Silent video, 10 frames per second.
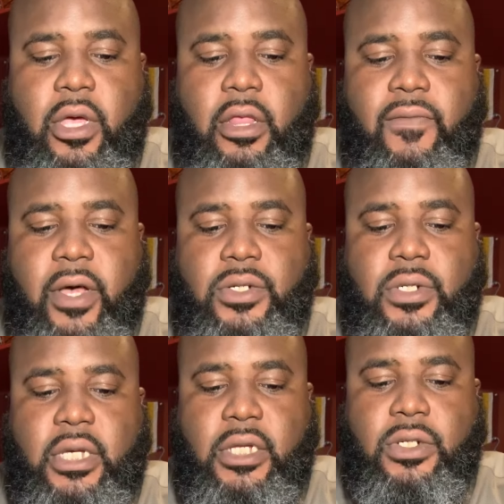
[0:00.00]
other veteran
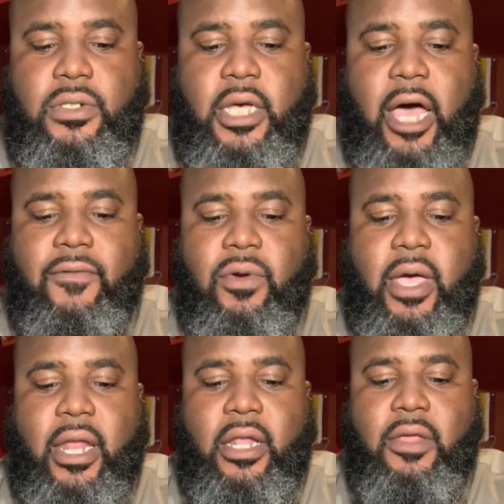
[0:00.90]
teachers, I've
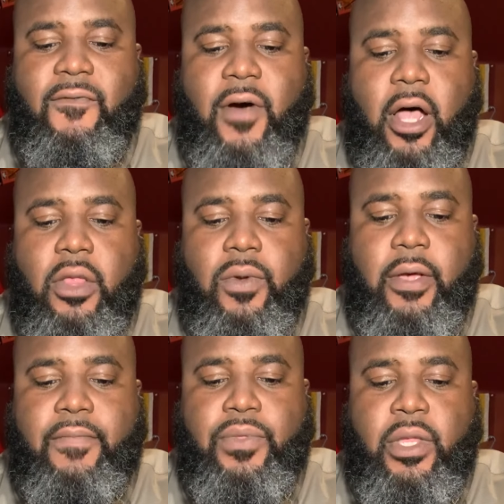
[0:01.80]
created the
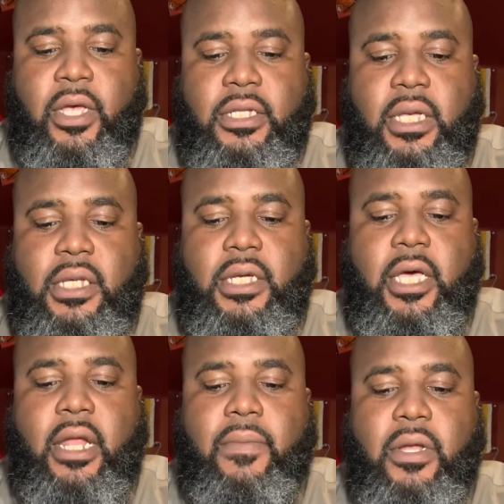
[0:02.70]
following teaching
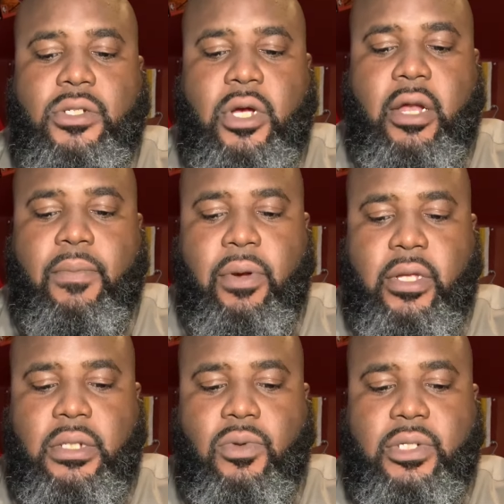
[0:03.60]
and administrative
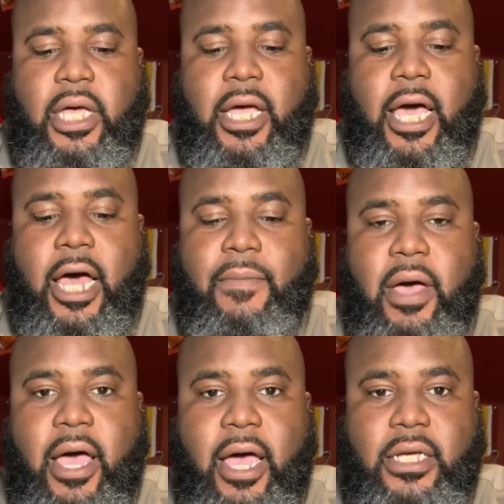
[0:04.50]
principles that guide
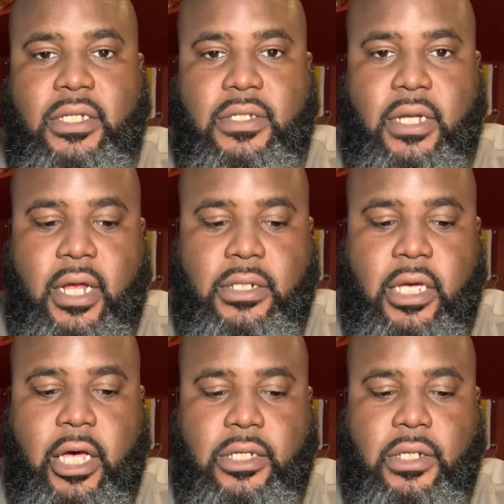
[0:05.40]
my actions in
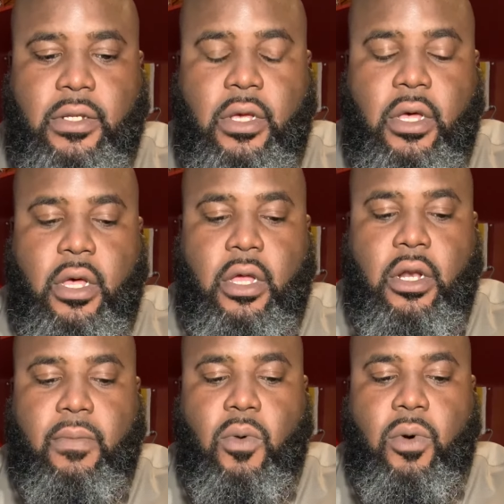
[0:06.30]
education.
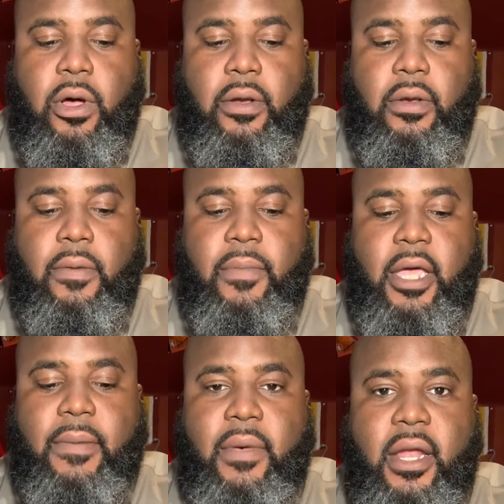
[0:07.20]
Number 1, be
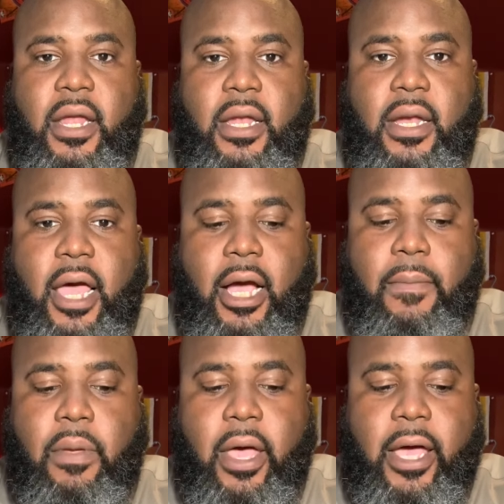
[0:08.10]
committed, not
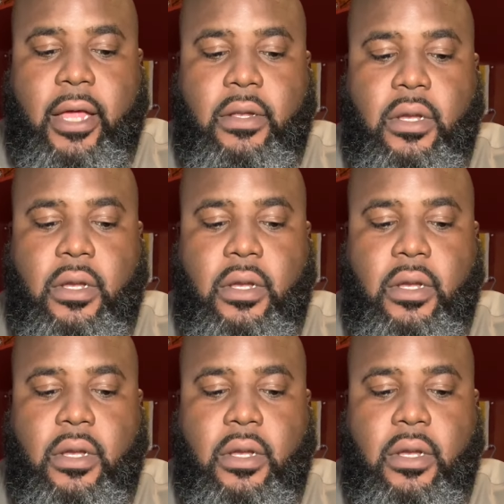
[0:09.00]
compliant.